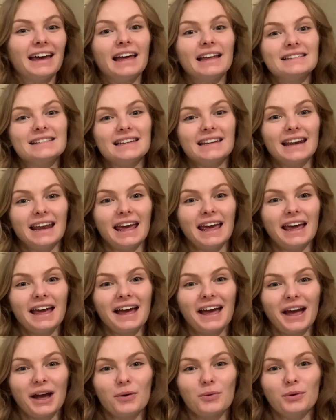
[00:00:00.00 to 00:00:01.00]
Today
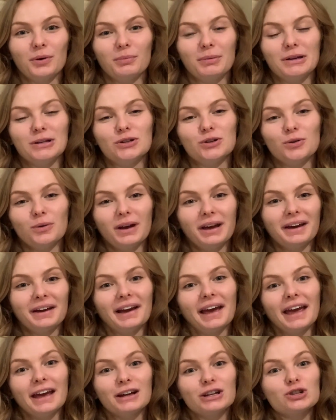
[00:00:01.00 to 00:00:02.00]
I will be doing
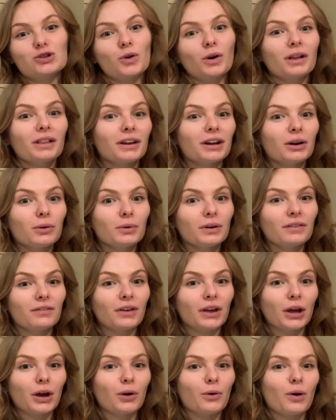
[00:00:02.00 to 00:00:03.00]
a short little
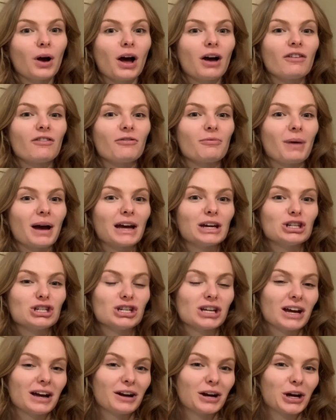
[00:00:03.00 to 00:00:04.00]
review of my
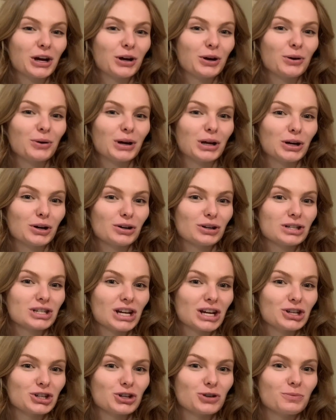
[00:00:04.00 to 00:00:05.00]
Chiagoo
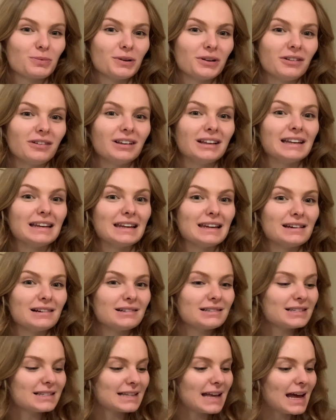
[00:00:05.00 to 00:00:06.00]
Interchangeable needle
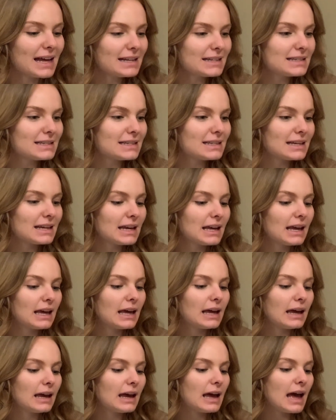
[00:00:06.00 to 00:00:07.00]
set.
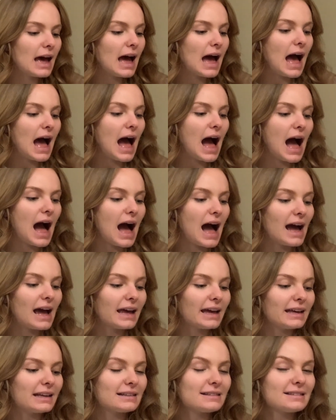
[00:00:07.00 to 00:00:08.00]

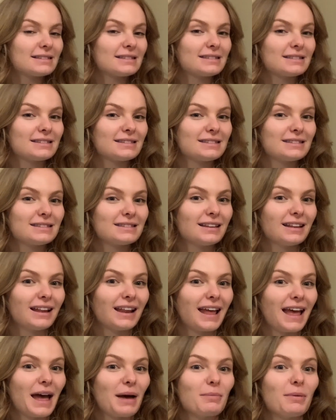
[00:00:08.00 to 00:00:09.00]
I
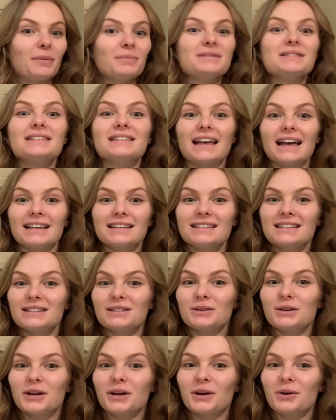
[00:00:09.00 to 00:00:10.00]
am obsessed
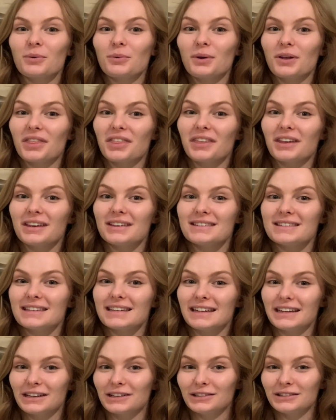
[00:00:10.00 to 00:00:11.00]
with these
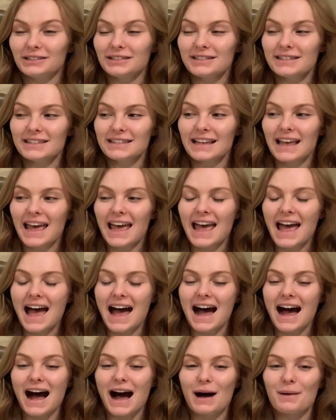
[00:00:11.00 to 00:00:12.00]
needles
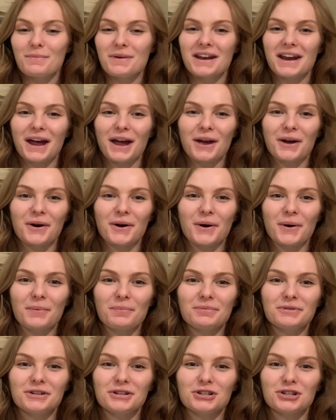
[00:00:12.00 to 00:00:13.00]
and I hope
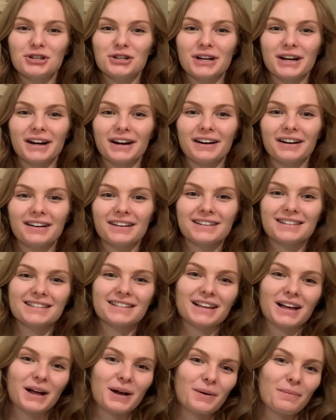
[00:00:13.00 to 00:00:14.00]
to share
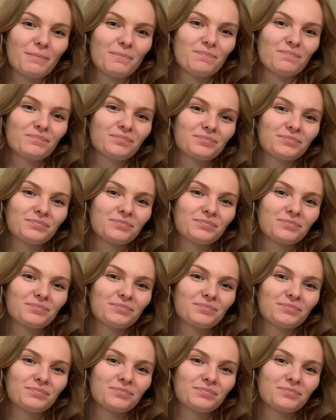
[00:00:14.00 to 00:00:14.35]
some